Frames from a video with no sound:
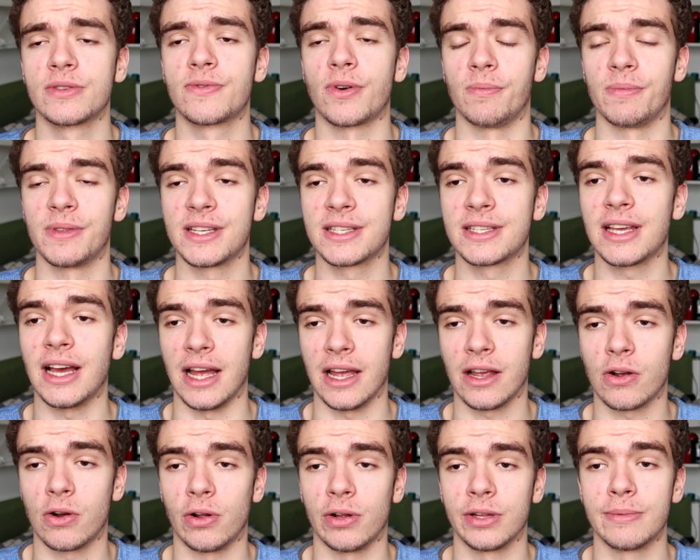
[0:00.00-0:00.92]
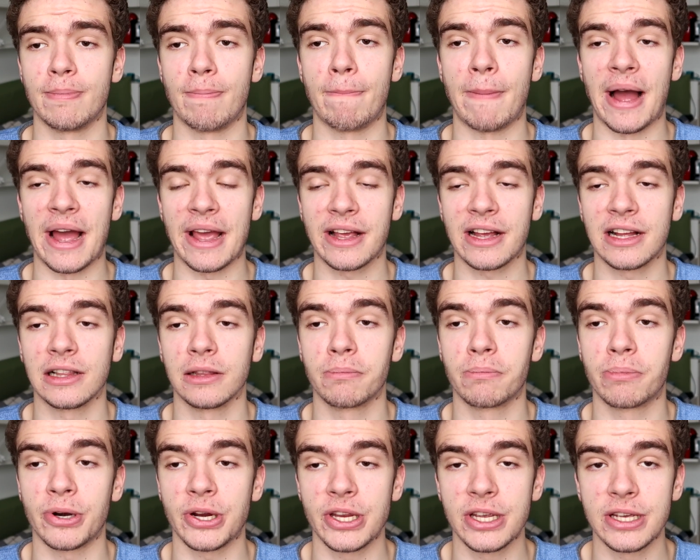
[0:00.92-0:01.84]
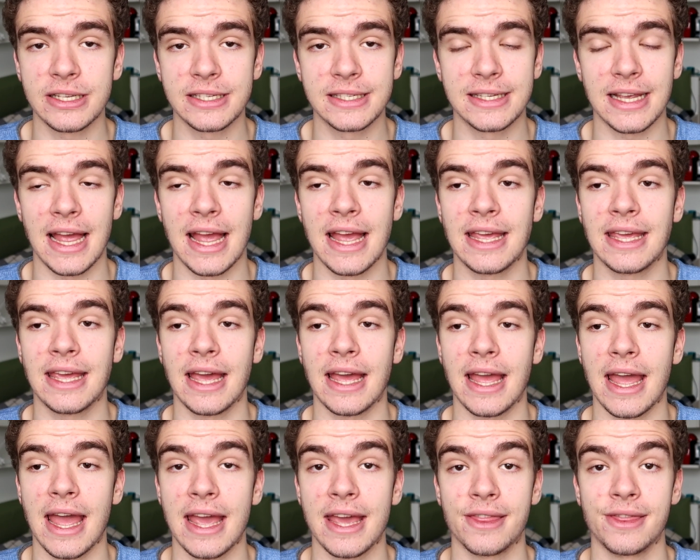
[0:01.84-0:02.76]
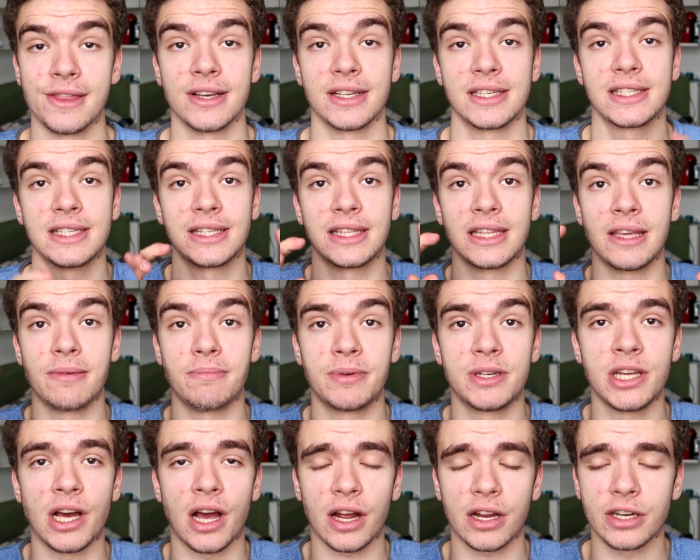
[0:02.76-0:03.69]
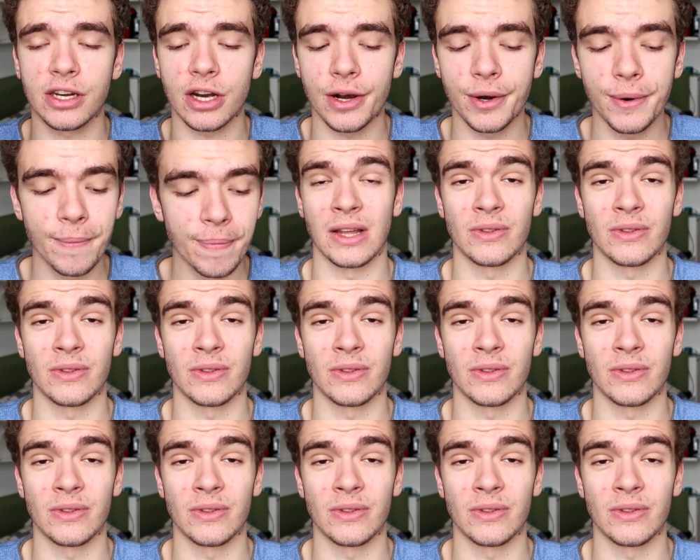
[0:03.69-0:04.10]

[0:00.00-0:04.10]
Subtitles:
was from this guy called Michael Breus, aka the Sleep Doctor.